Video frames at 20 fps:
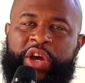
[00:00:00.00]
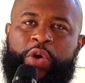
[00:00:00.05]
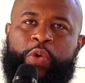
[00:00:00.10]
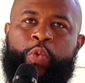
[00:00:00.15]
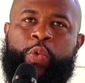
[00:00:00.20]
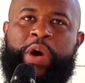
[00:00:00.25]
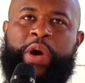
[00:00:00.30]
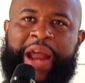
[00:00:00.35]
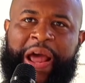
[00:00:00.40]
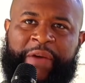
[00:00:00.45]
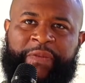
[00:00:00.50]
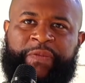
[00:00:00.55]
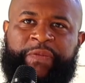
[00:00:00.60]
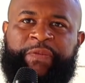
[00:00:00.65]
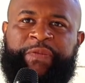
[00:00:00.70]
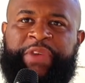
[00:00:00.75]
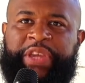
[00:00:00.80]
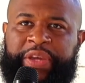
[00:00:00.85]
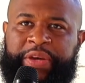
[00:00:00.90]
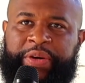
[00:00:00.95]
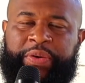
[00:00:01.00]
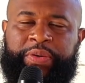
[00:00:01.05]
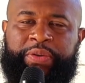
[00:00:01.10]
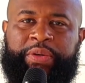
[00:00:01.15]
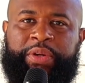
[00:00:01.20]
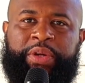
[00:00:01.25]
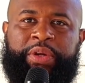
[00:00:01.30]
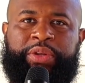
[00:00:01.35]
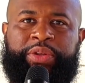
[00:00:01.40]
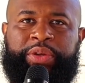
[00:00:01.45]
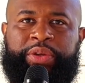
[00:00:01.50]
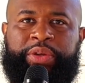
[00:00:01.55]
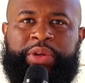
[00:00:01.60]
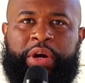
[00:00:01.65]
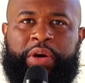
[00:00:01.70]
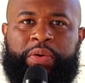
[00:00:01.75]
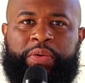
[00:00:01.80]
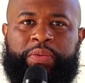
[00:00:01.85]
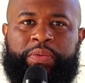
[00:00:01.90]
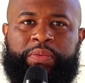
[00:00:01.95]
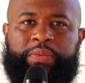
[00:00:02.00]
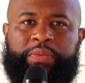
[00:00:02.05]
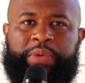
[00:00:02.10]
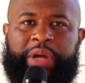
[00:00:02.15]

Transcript: what I feel, you know.